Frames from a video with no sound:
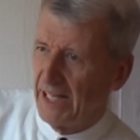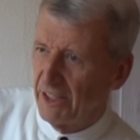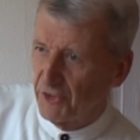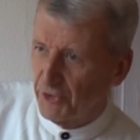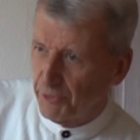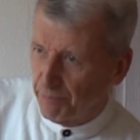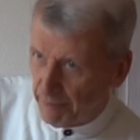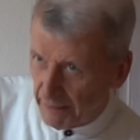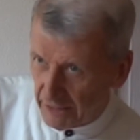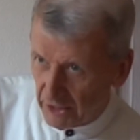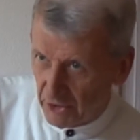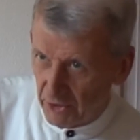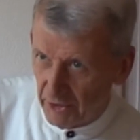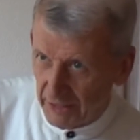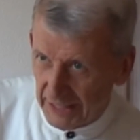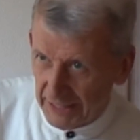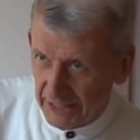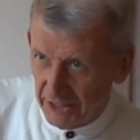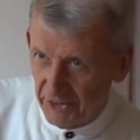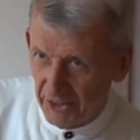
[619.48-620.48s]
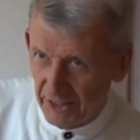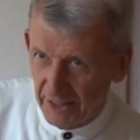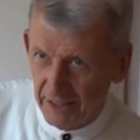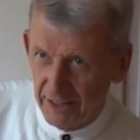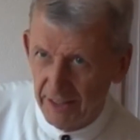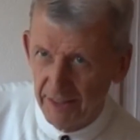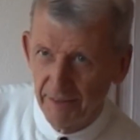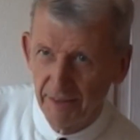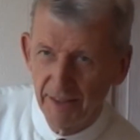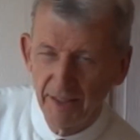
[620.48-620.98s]

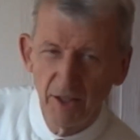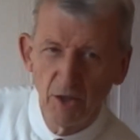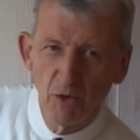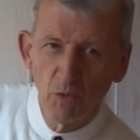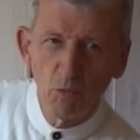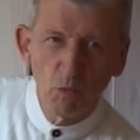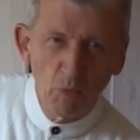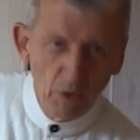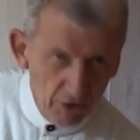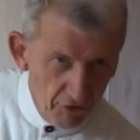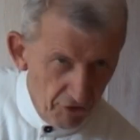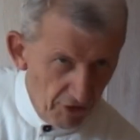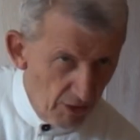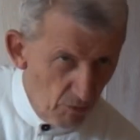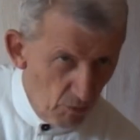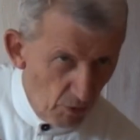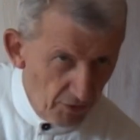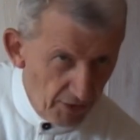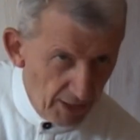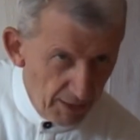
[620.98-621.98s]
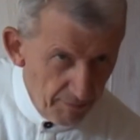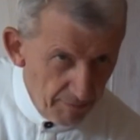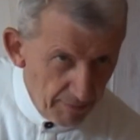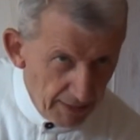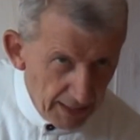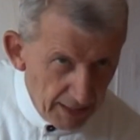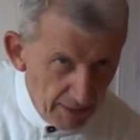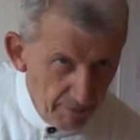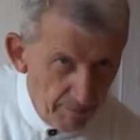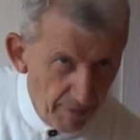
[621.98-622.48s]
speculating, wondering what they
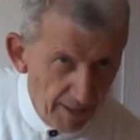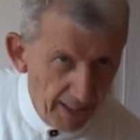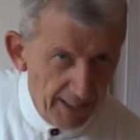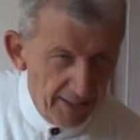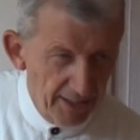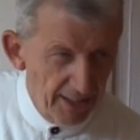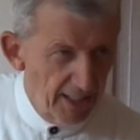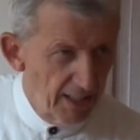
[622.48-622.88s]
mean by it,